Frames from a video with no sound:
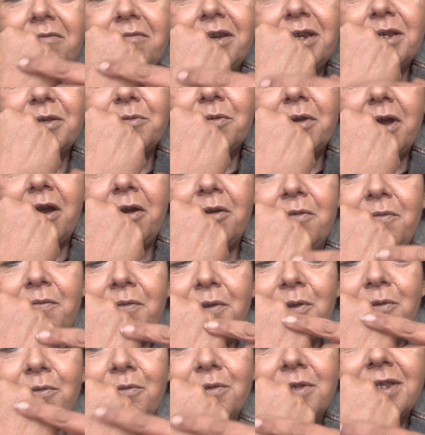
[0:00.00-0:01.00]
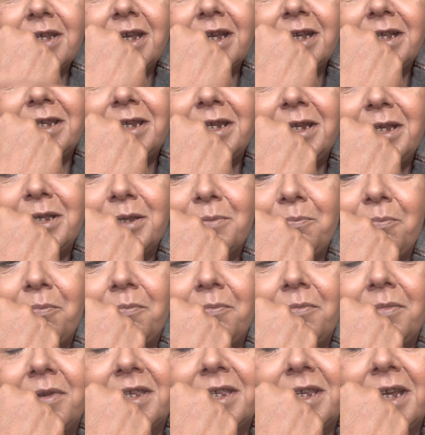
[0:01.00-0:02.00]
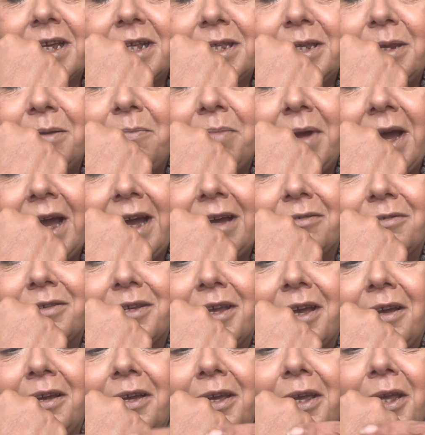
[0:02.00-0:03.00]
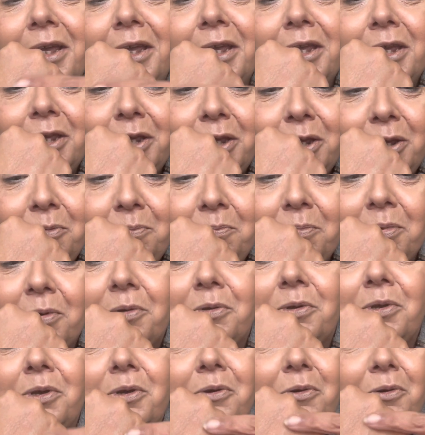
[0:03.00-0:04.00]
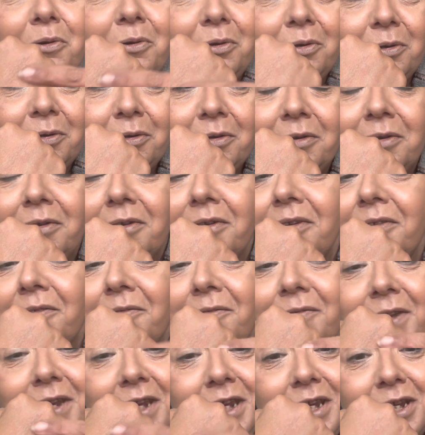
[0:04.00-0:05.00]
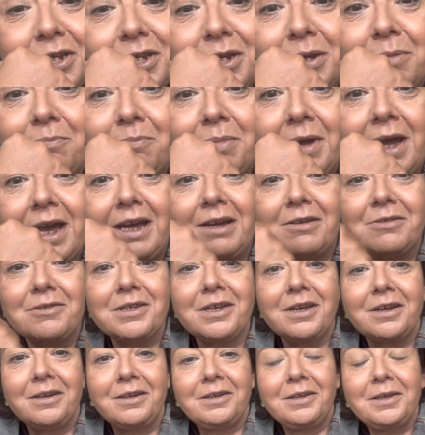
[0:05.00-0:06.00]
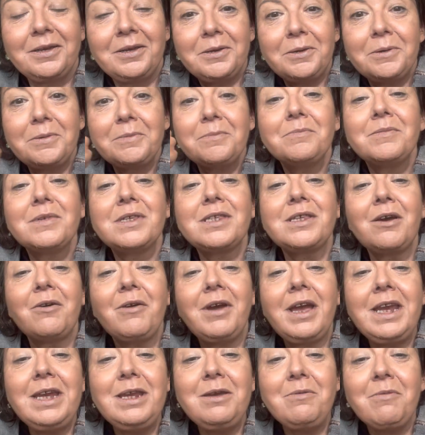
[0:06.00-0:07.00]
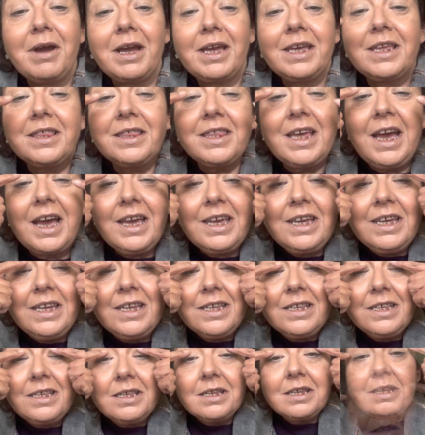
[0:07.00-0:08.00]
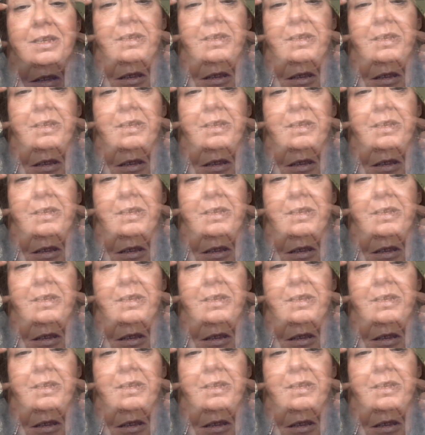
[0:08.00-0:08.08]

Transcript: is that over your setting powder, you put your finishing powder. So, anyway, that is,